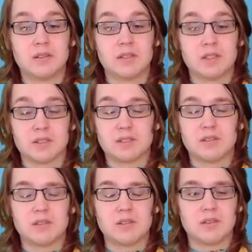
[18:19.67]
just
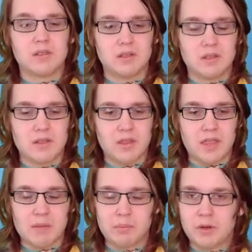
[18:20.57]

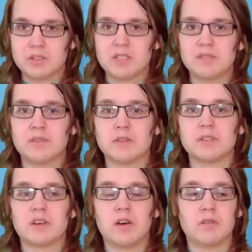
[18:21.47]
that positive note
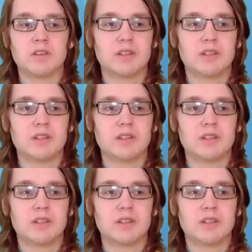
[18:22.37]
of,